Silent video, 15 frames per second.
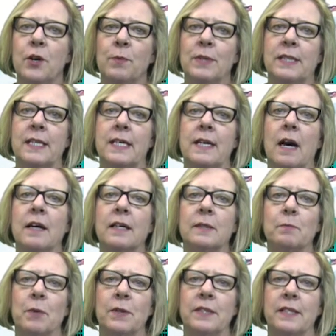who was the
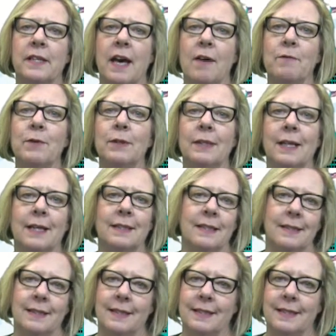youngest person ever elected to the